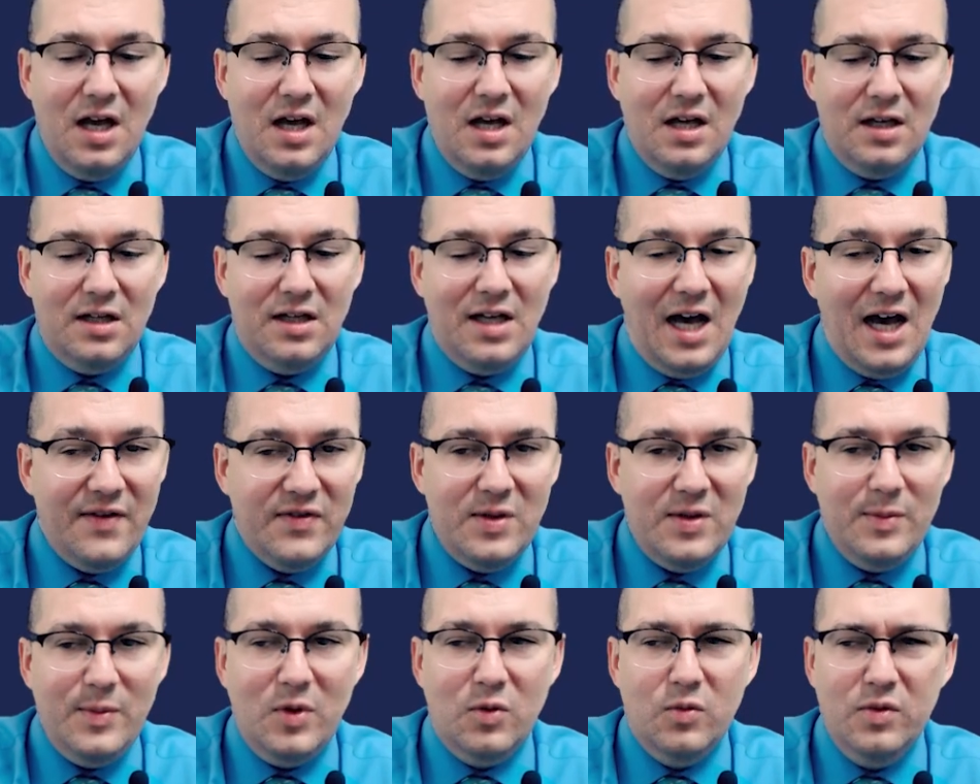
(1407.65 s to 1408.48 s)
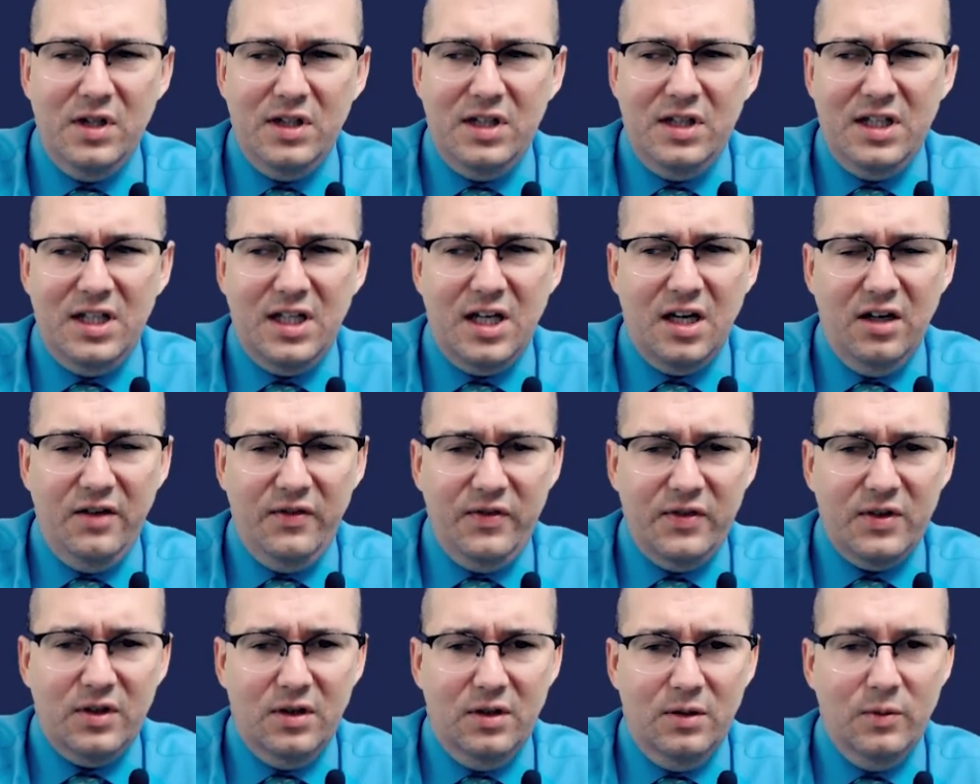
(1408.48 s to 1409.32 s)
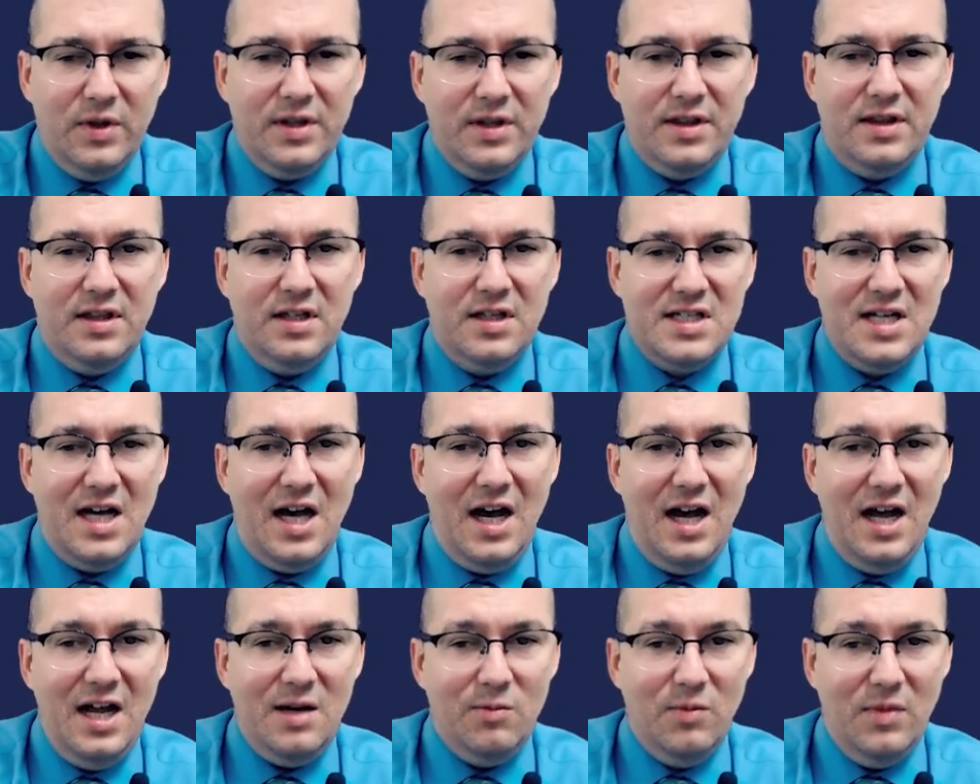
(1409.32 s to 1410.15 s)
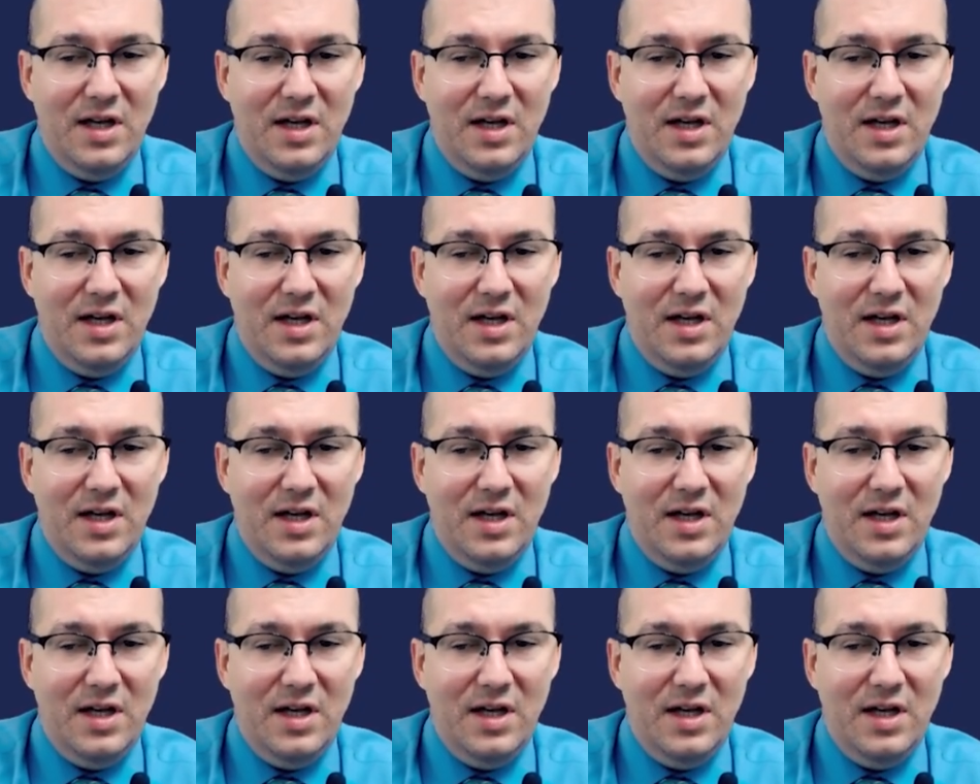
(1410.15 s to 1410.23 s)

you have to be really careful with the time.